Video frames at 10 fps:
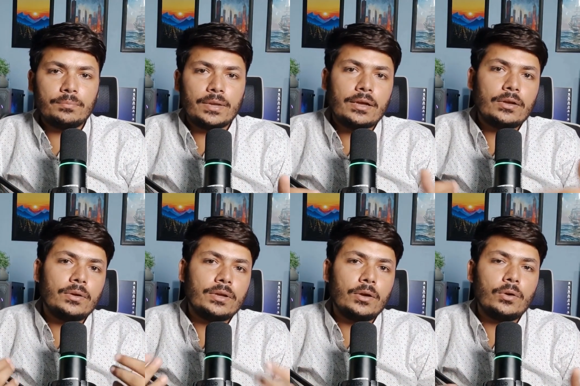PIN
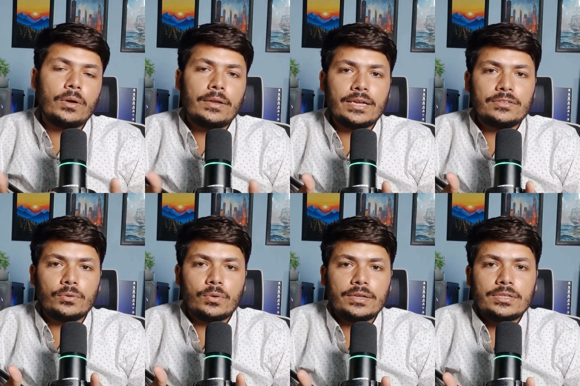during the call. Thanks for
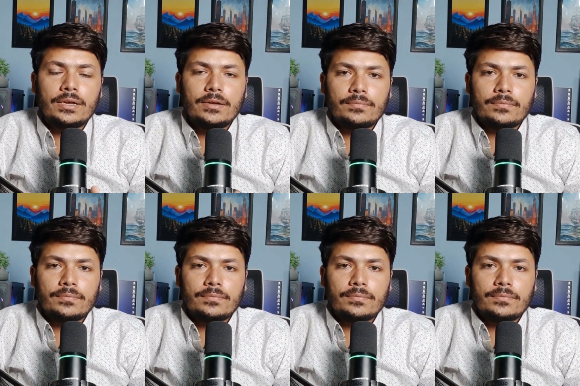watching.